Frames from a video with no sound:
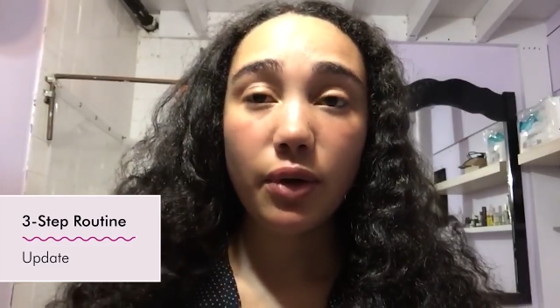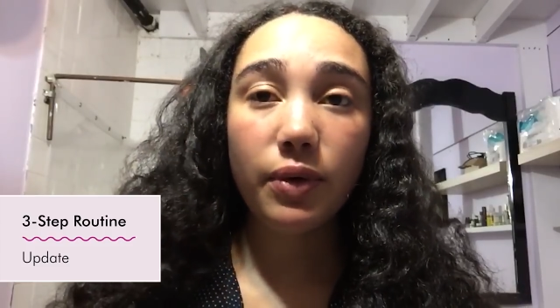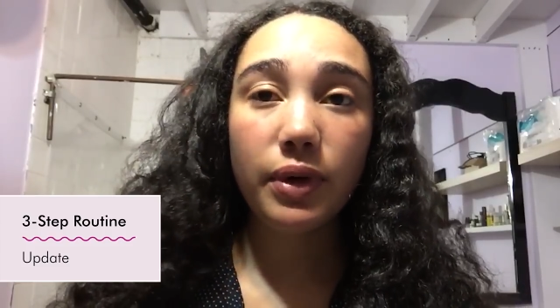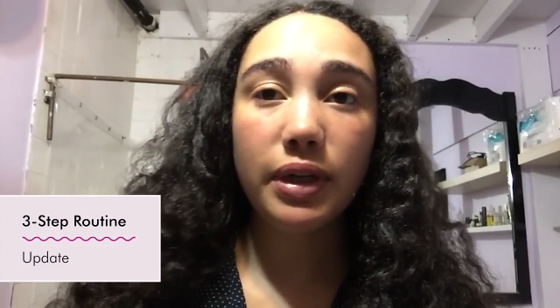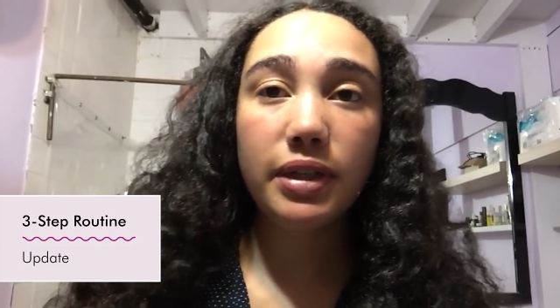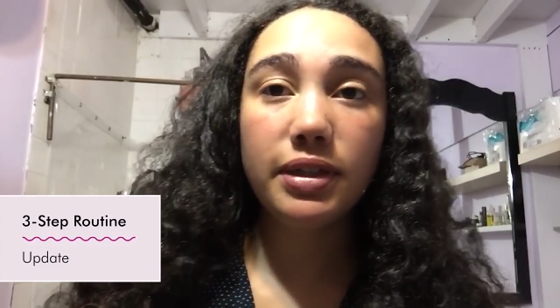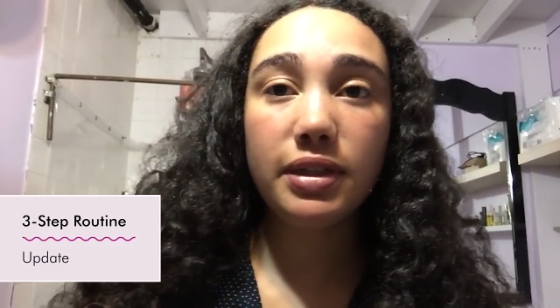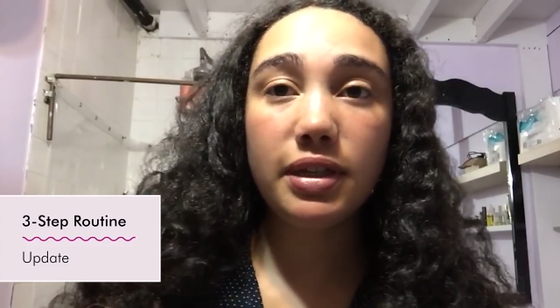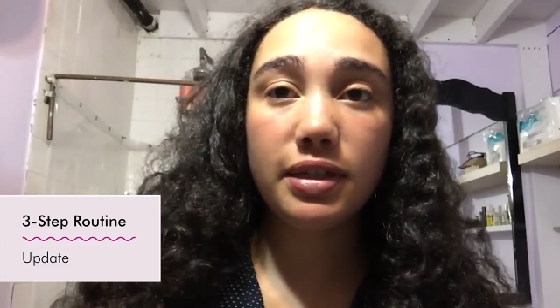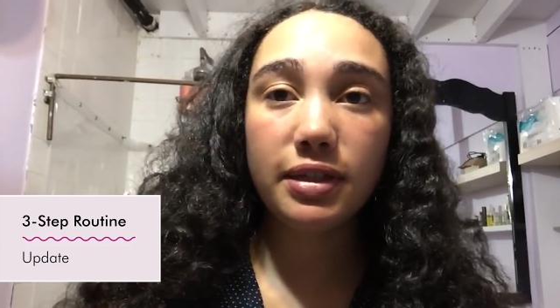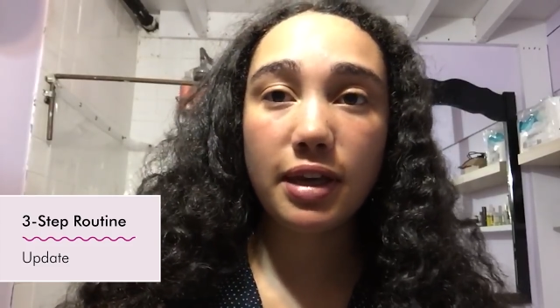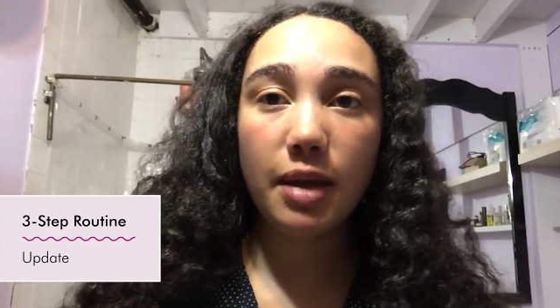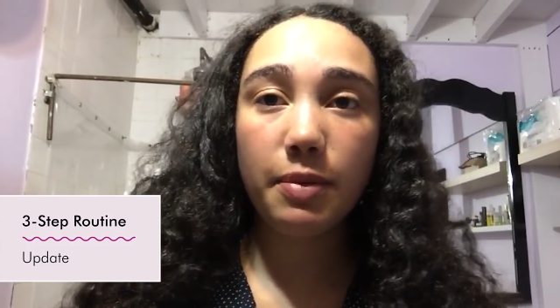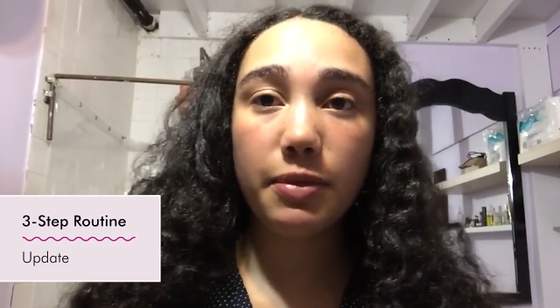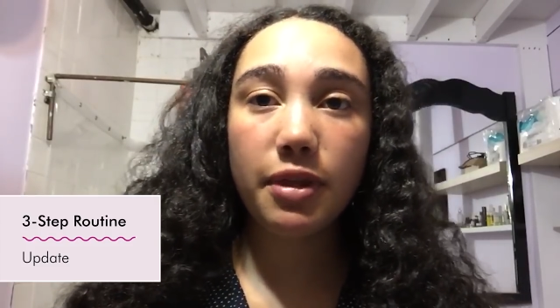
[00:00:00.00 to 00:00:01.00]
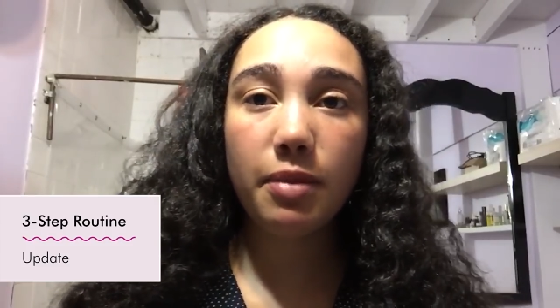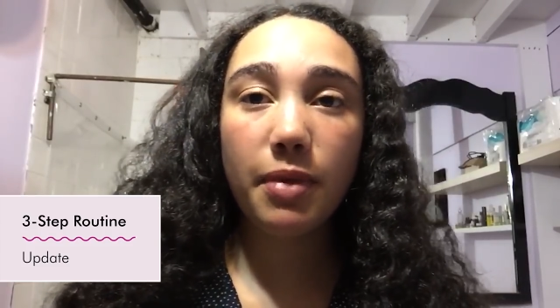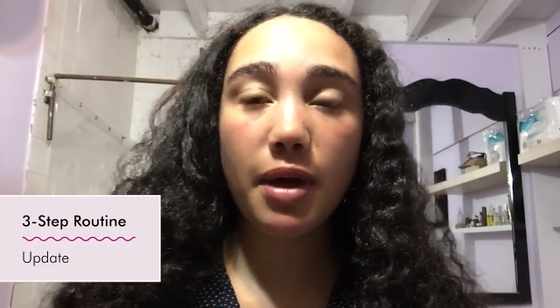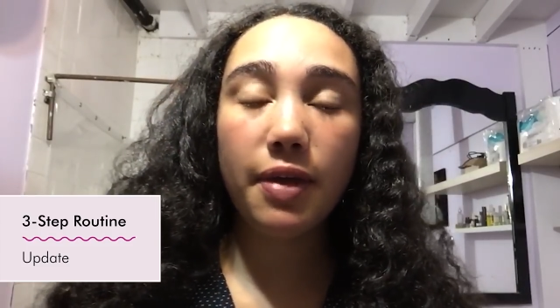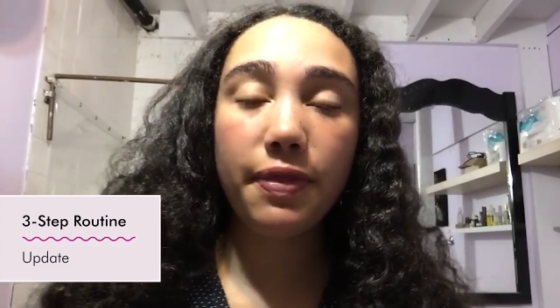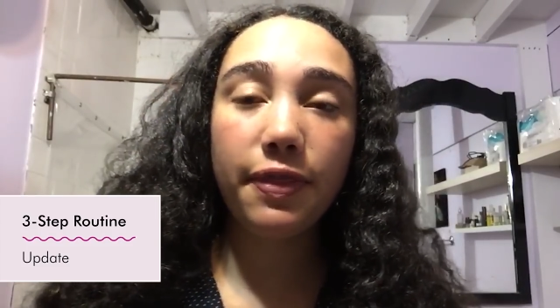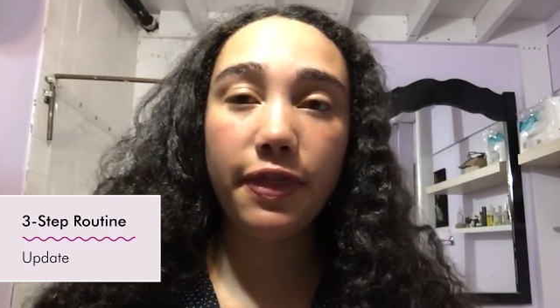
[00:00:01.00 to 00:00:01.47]
when it's this time of the
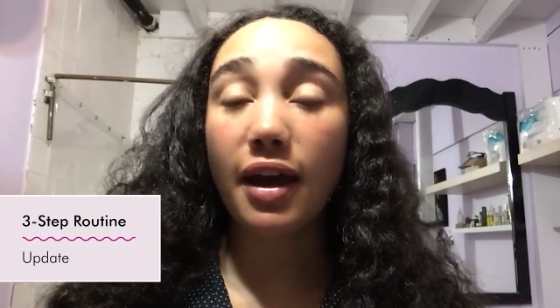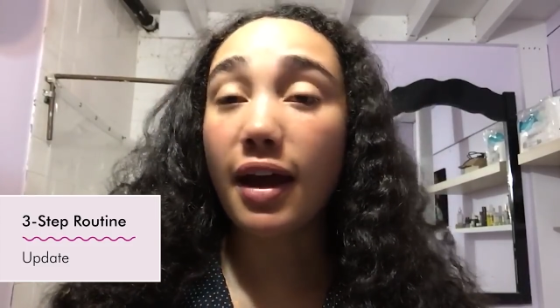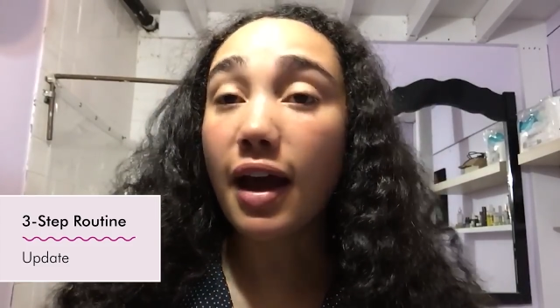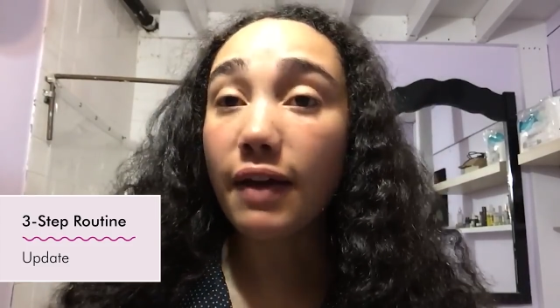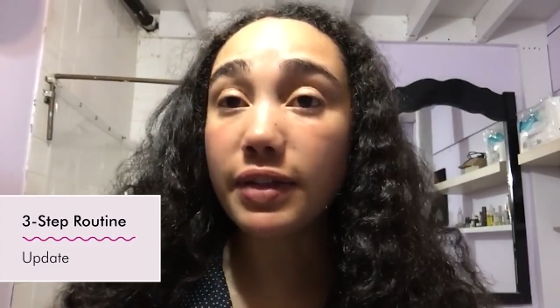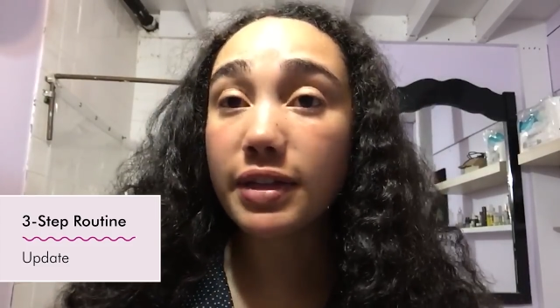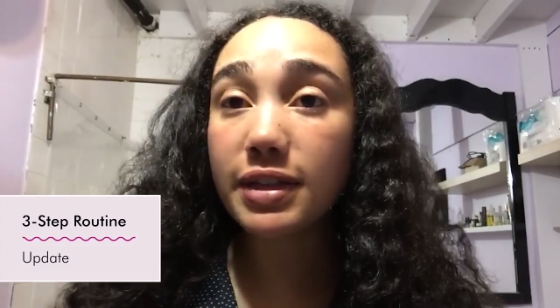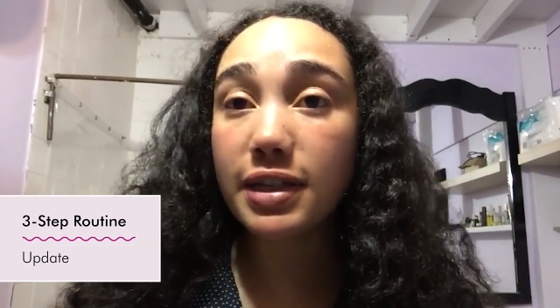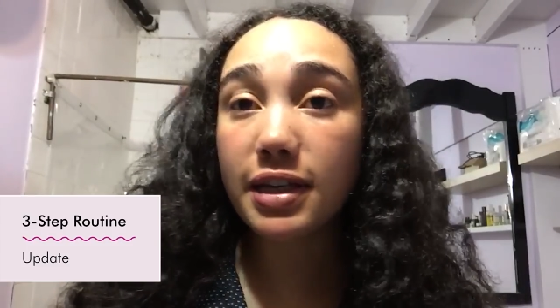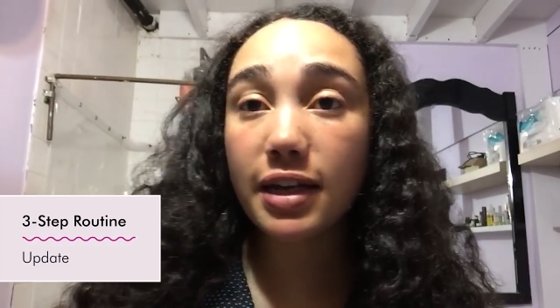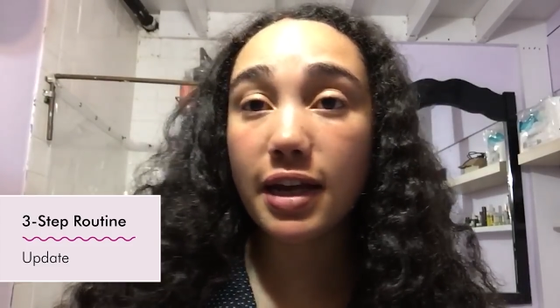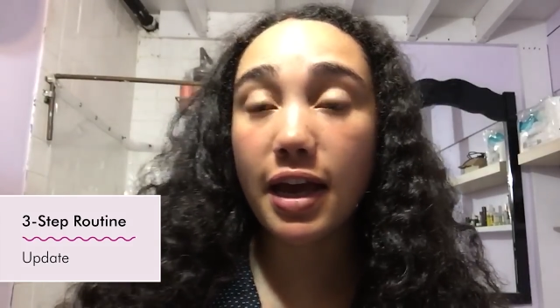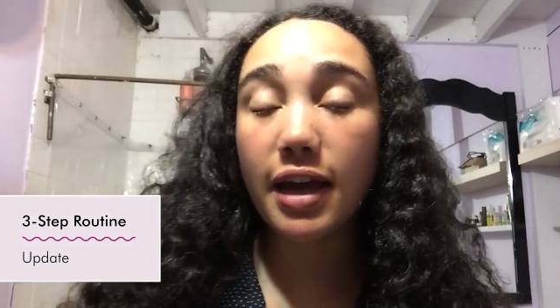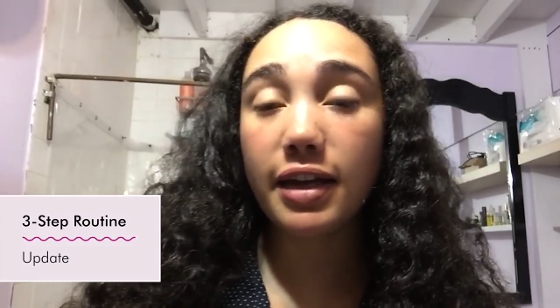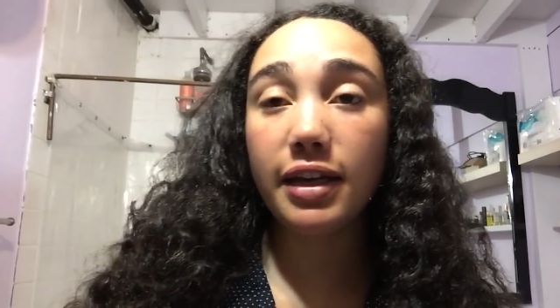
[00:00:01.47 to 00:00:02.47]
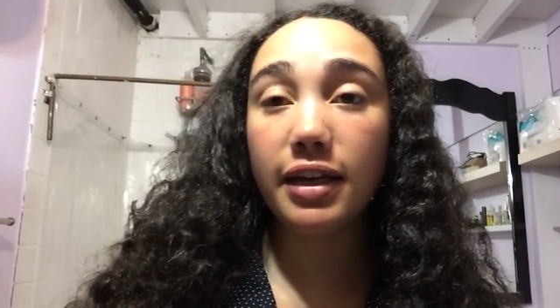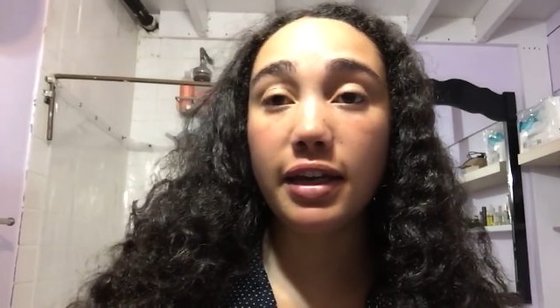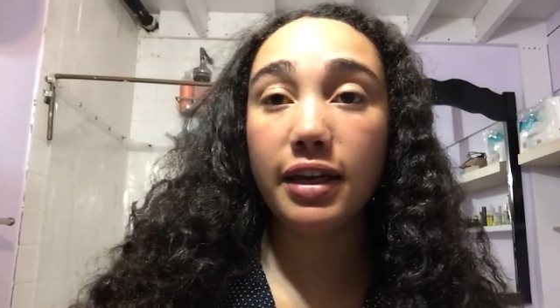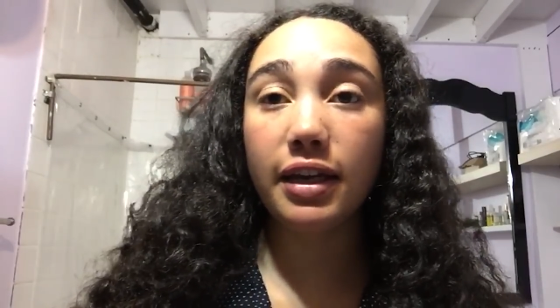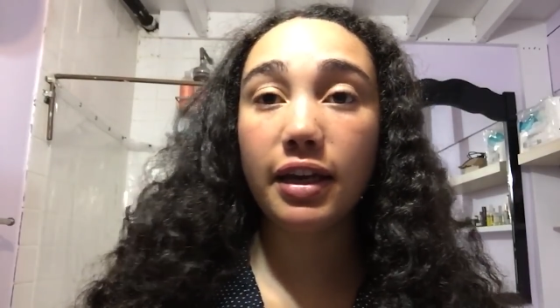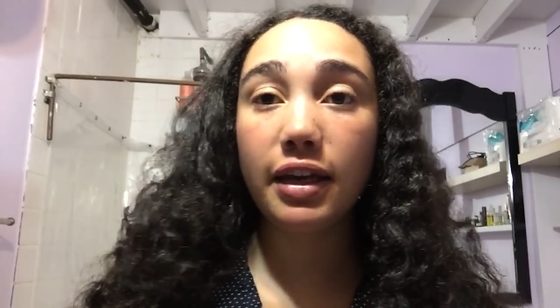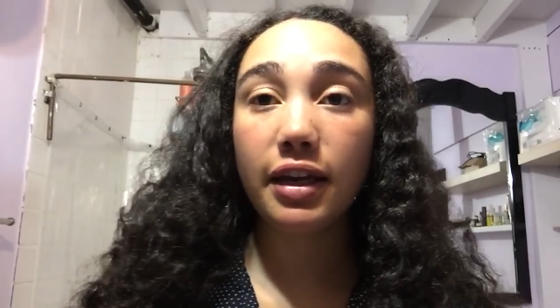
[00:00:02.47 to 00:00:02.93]
month. I haven't seen
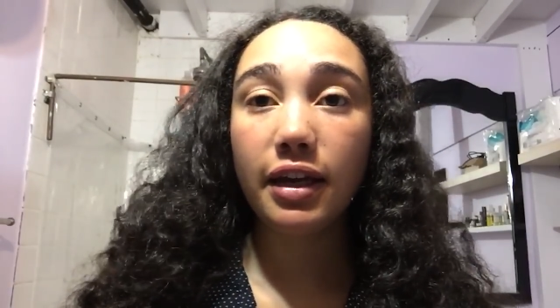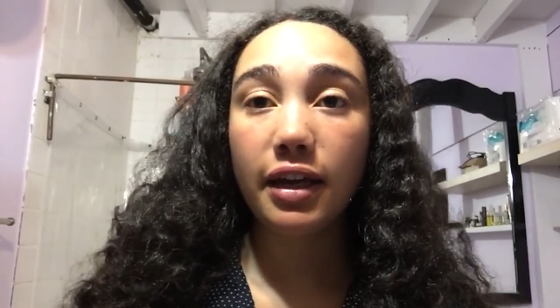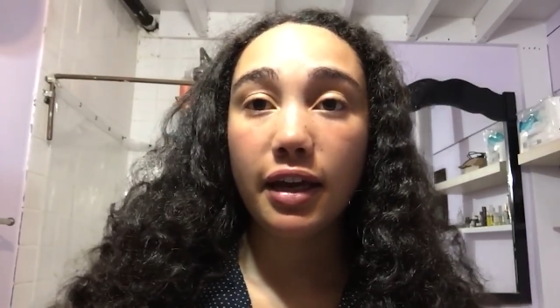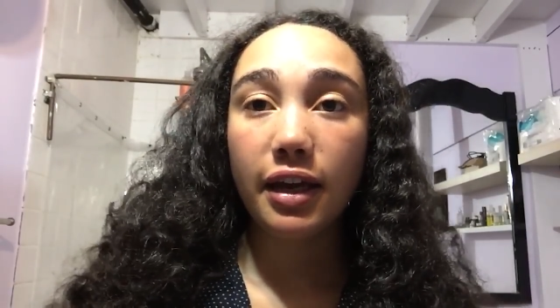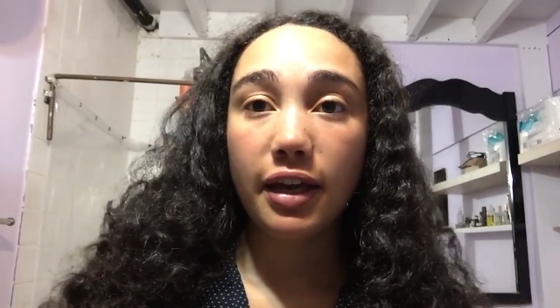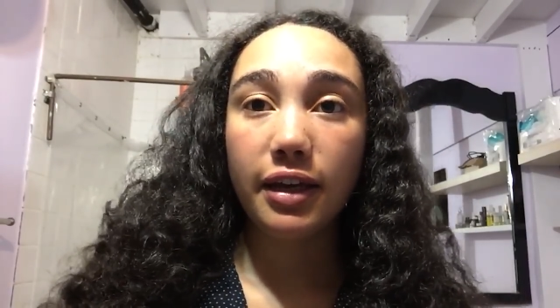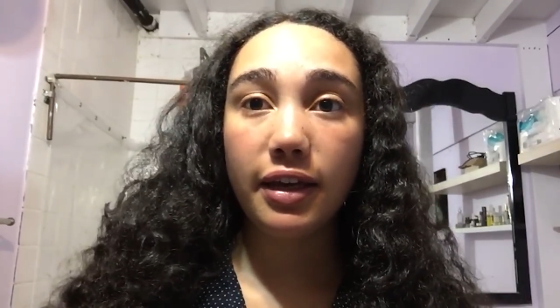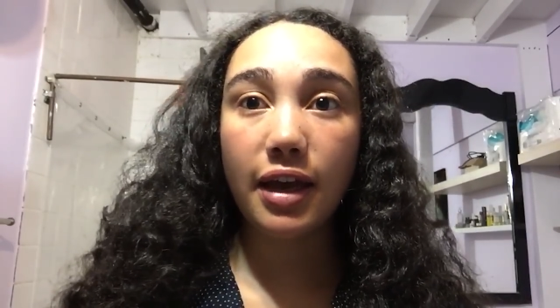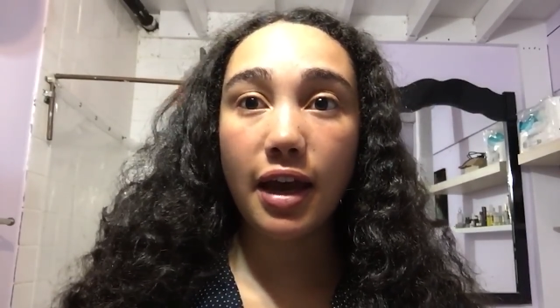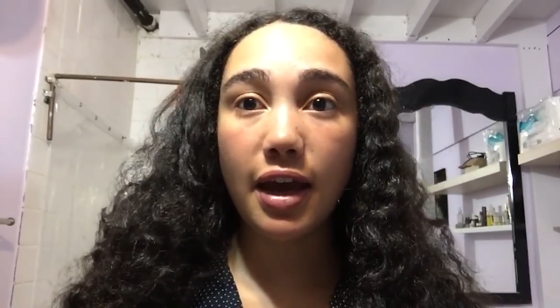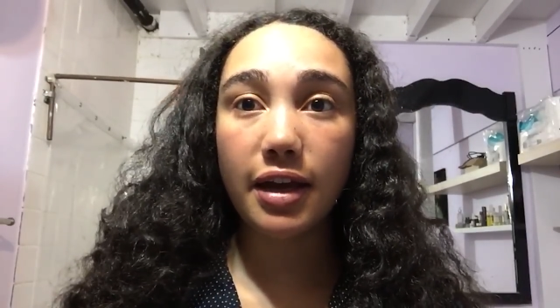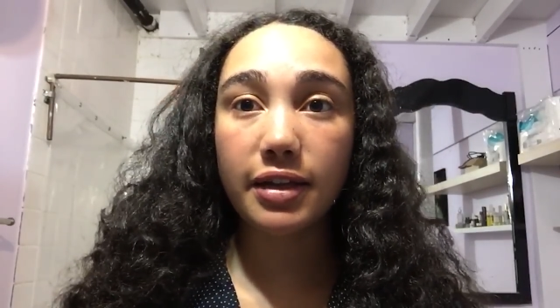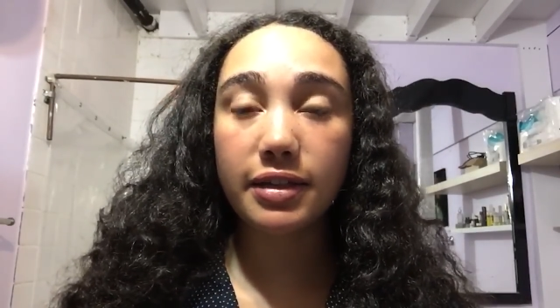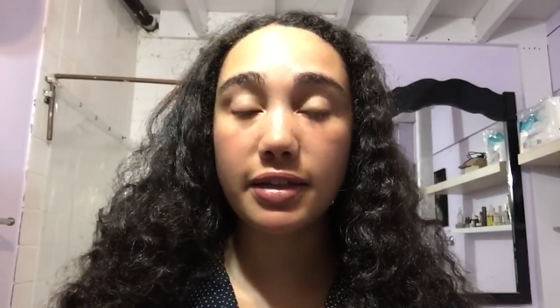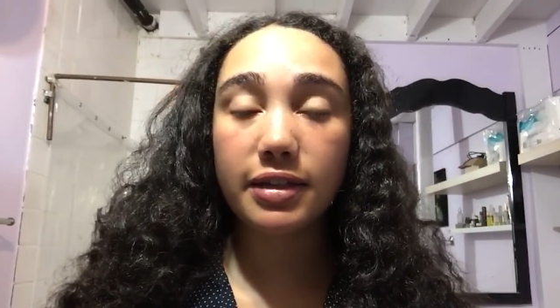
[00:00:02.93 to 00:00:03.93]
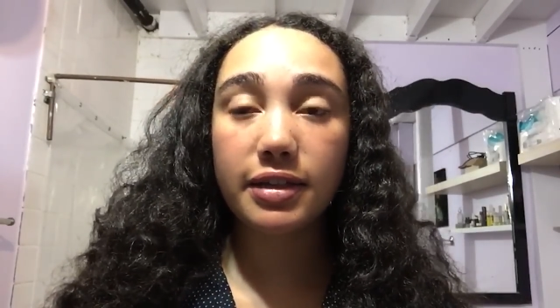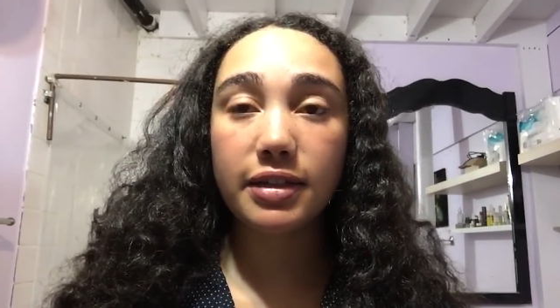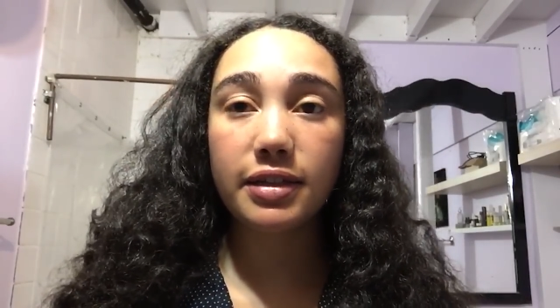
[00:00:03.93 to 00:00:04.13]
any yet,